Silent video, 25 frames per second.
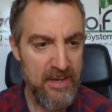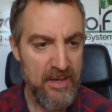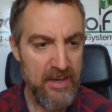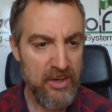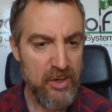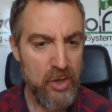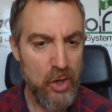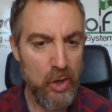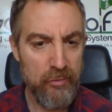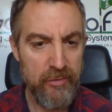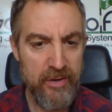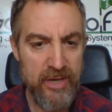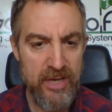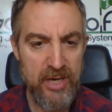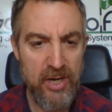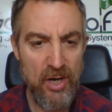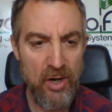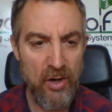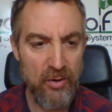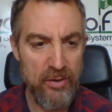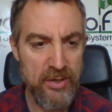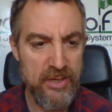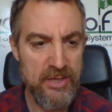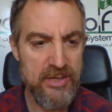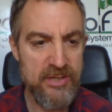Corey
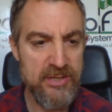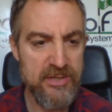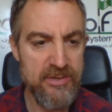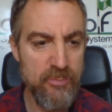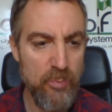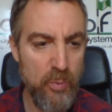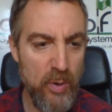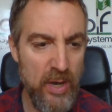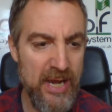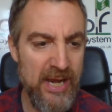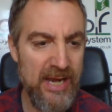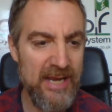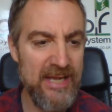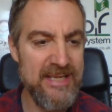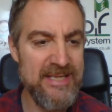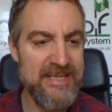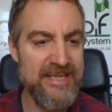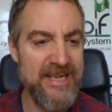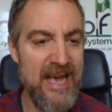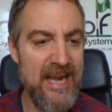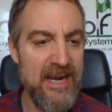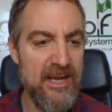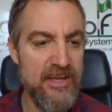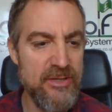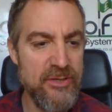Conners, Will
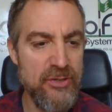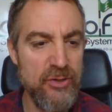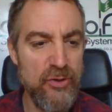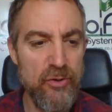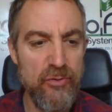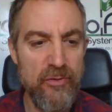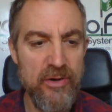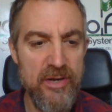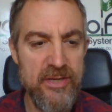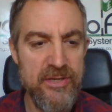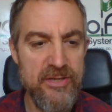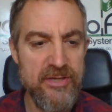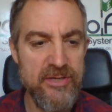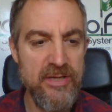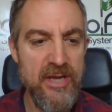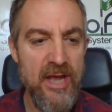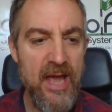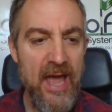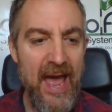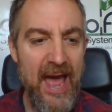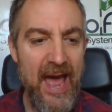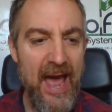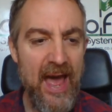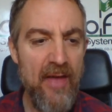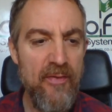Zalatoris
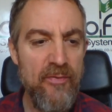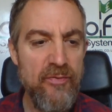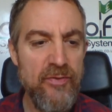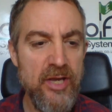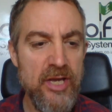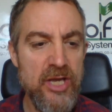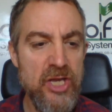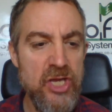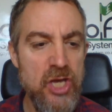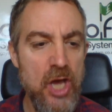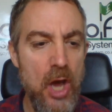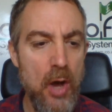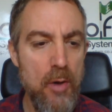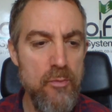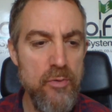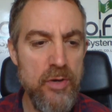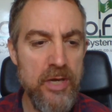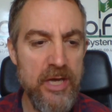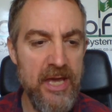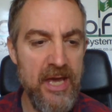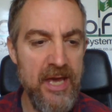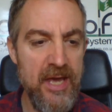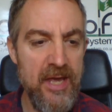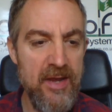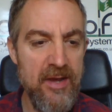and
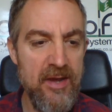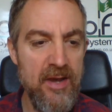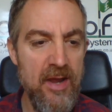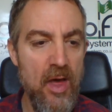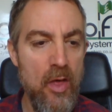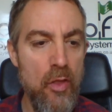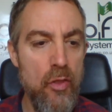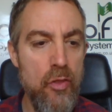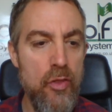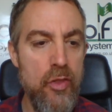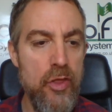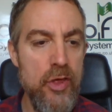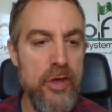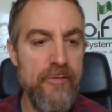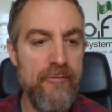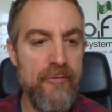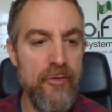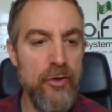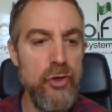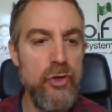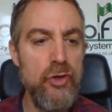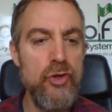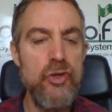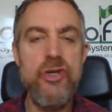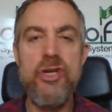Joachim the
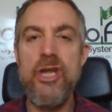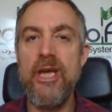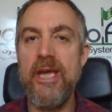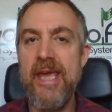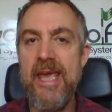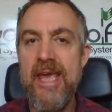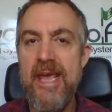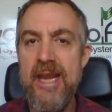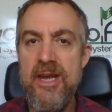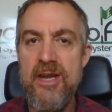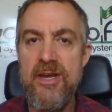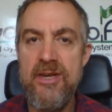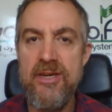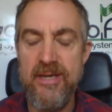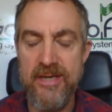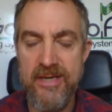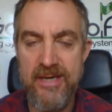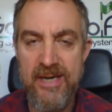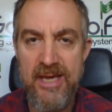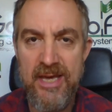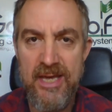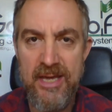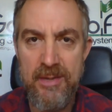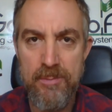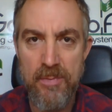Wunderkind
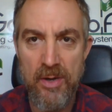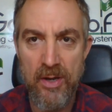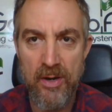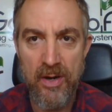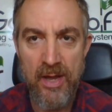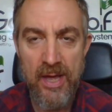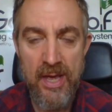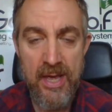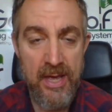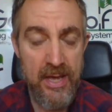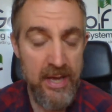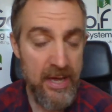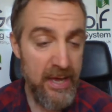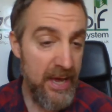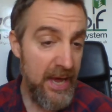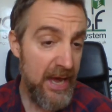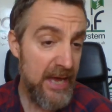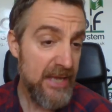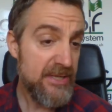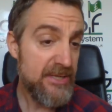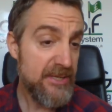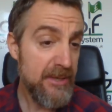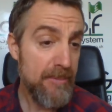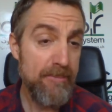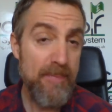Niemann.
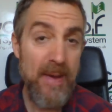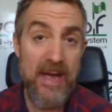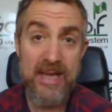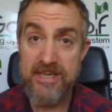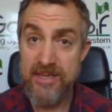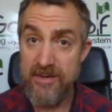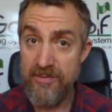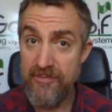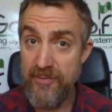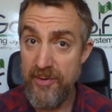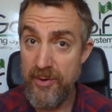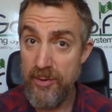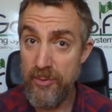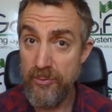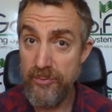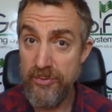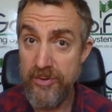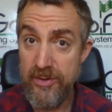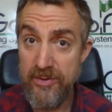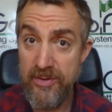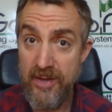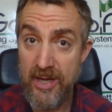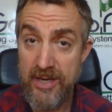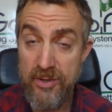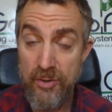It's a better field
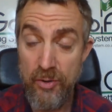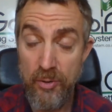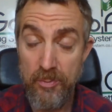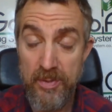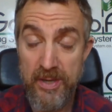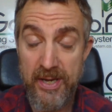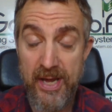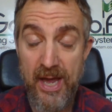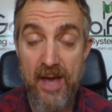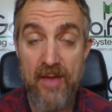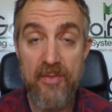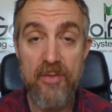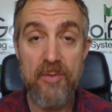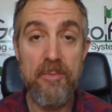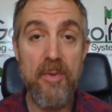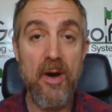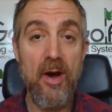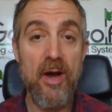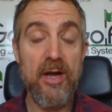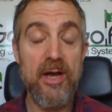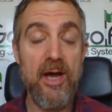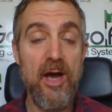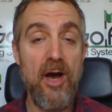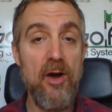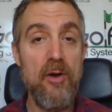than they normally get at the
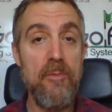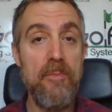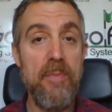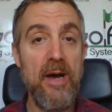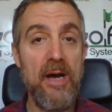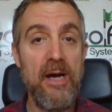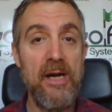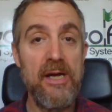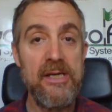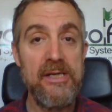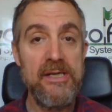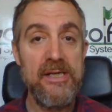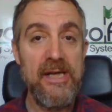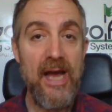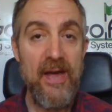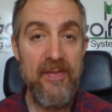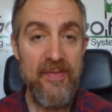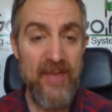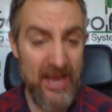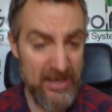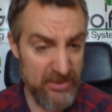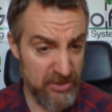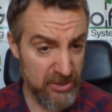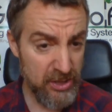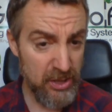Mayakoba. And
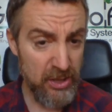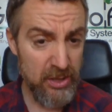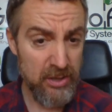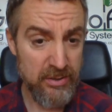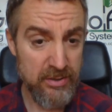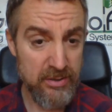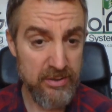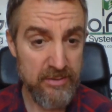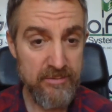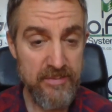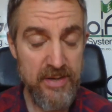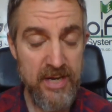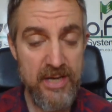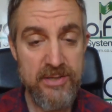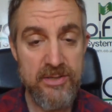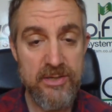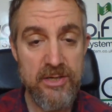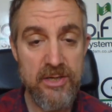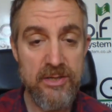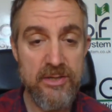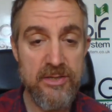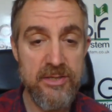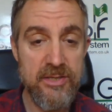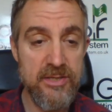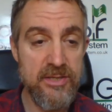that's good. It's
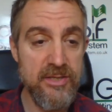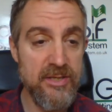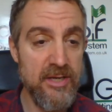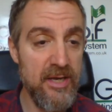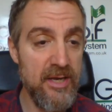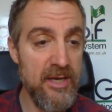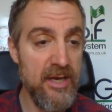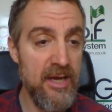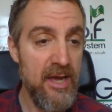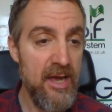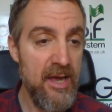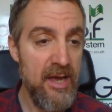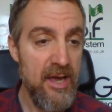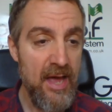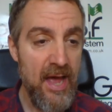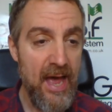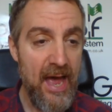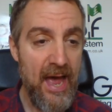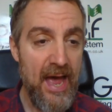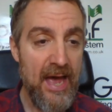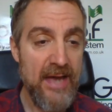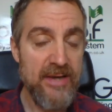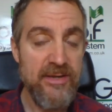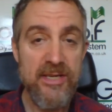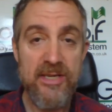good to see.
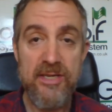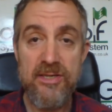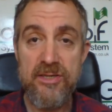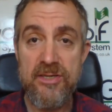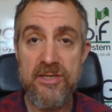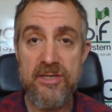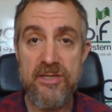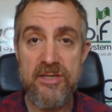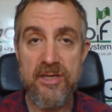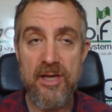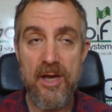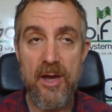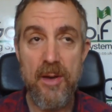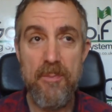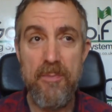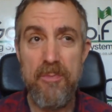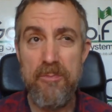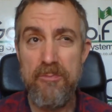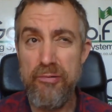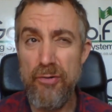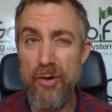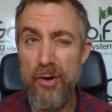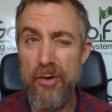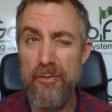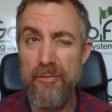And it's uh,
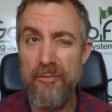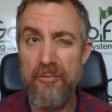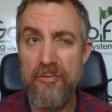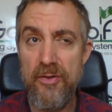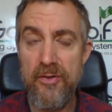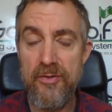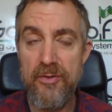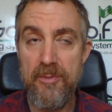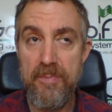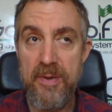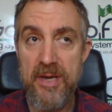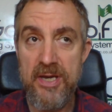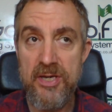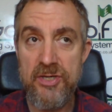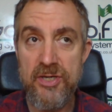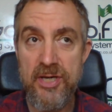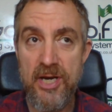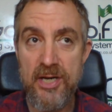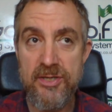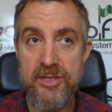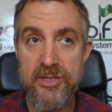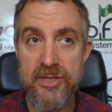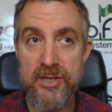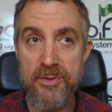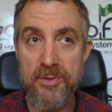proof that the P G
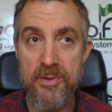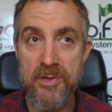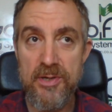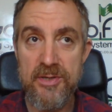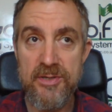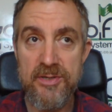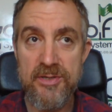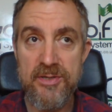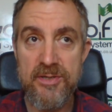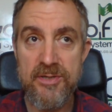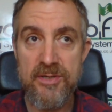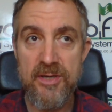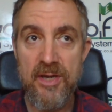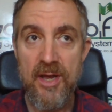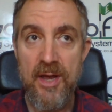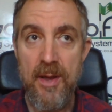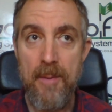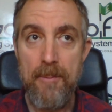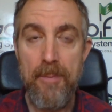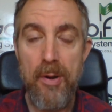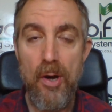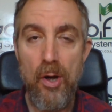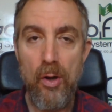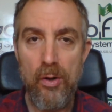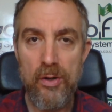A Tour's
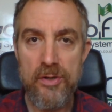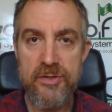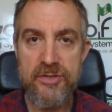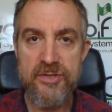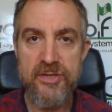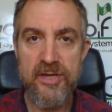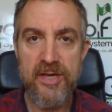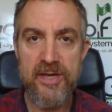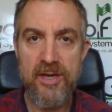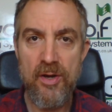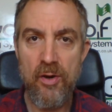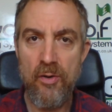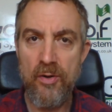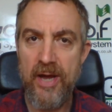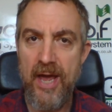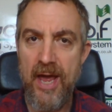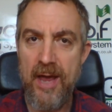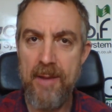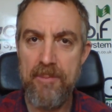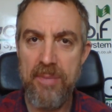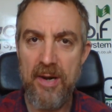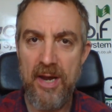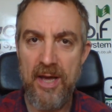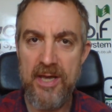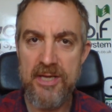policy on
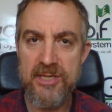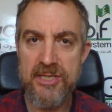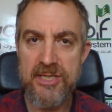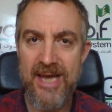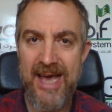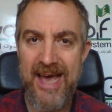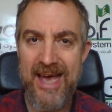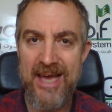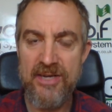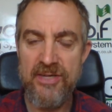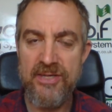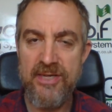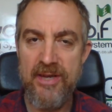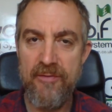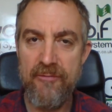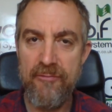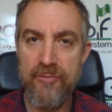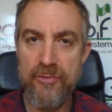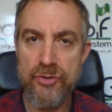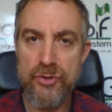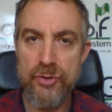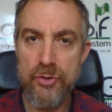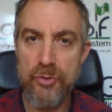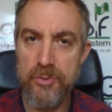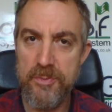getting players to add
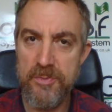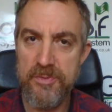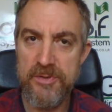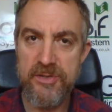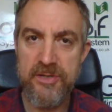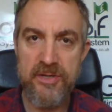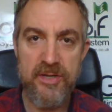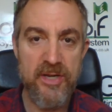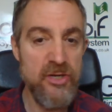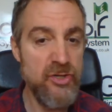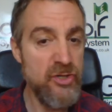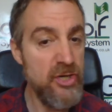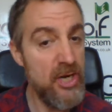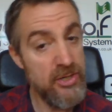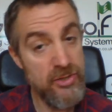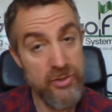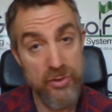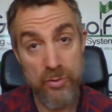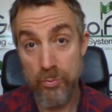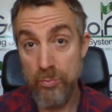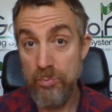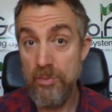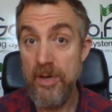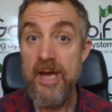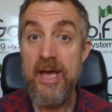different tournaments to their
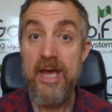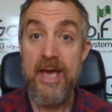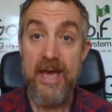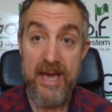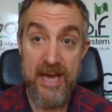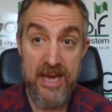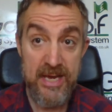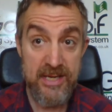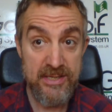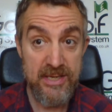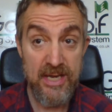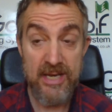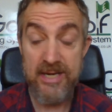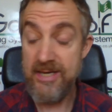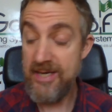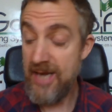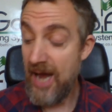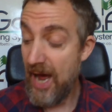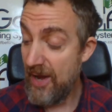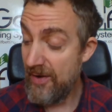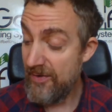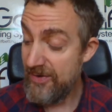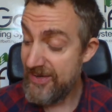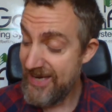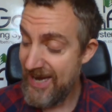schedule is
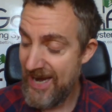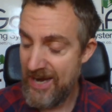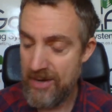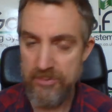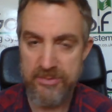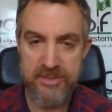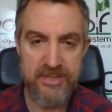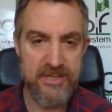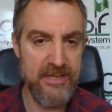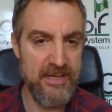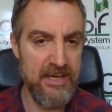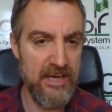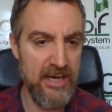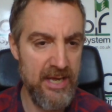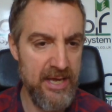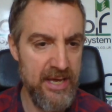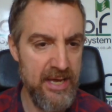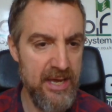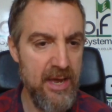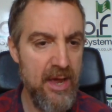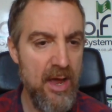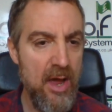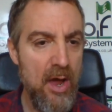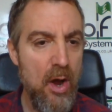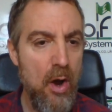
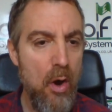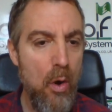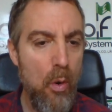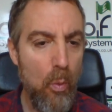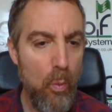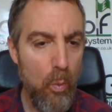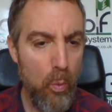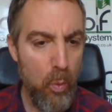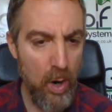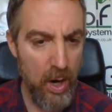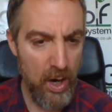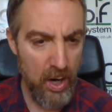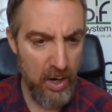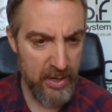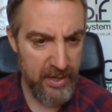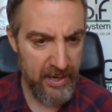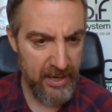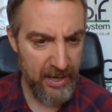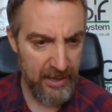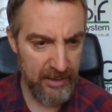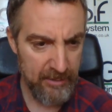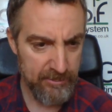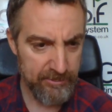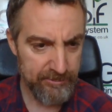undoubtedly working.